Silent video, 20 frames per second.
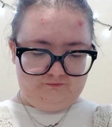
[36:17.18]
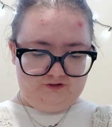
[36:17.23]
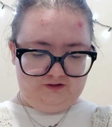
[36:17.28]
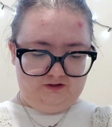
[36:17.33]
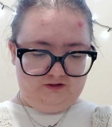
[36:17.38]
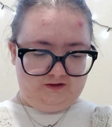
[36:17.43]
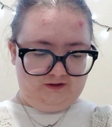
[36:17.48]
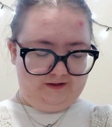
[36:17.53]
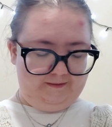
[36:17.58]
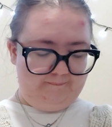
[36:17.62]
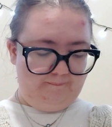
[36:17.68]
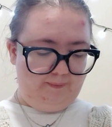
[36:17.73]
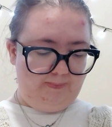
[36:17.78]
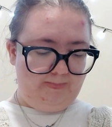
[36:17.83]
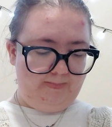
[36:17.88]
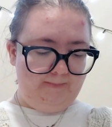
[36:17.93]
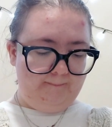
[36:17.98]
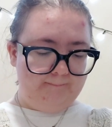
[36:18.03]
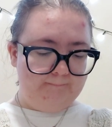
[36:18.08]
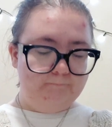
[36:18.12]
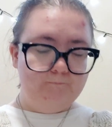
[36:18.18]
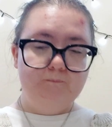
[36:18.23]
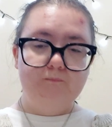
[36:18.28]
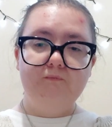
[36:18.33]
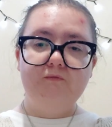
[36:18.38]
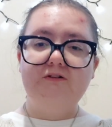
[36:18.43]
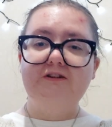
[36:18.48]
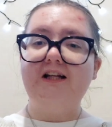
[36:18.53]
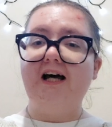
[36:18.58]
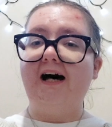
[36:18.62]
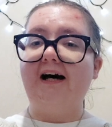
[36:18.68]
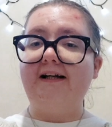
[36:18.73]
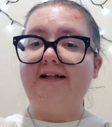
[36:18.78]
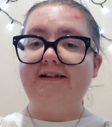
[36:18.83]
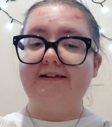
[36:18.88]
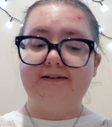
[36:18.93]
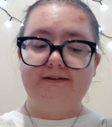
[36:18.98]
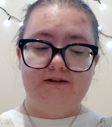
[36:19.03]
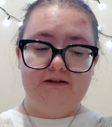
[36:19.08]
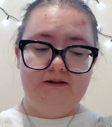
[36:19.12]
Okay.
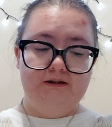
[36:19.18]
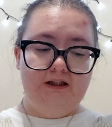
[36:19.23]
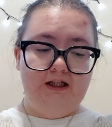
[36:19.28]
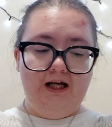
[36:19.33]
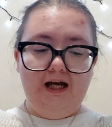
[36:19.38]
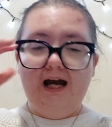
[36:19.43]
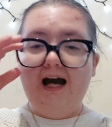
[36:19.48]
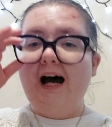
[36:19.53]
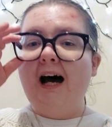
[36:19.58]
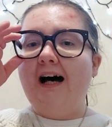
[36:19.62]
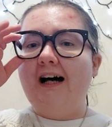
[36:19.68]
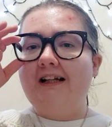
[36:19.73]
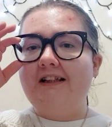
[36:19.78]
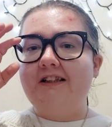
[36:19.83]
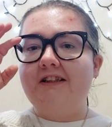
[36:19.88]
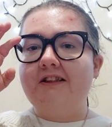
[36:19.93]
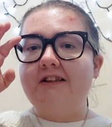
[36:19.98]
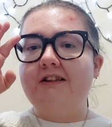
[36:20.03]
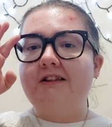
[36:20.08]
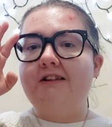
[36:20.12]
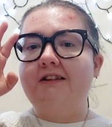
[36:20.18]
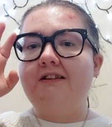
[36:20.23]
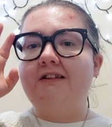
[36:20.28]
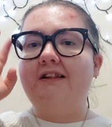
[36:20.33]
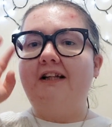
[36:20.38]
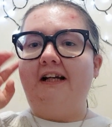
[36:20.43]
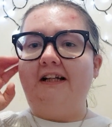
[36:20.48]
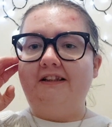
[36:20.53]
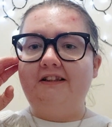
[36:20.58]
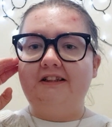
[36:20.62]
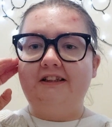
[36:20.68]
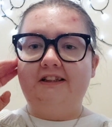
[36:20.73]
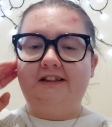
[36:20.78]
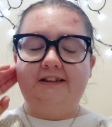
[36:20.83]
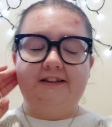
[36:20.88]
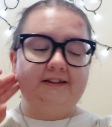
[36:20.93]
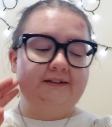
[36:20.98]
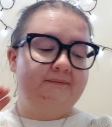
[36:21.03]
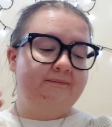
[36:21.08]
9. Ice Skating.